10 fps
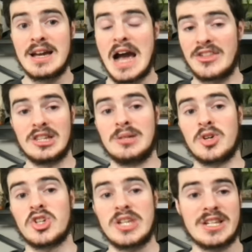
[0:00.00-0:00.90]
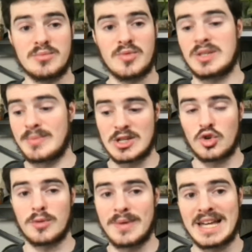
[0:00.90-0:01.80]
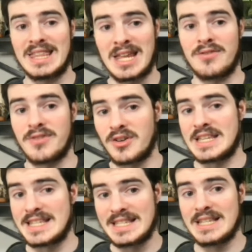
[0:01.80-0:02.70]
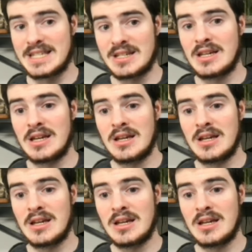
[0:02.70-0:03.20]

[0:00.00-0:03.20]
I think Lamar Jackson was the best quarterback in the NFL this season,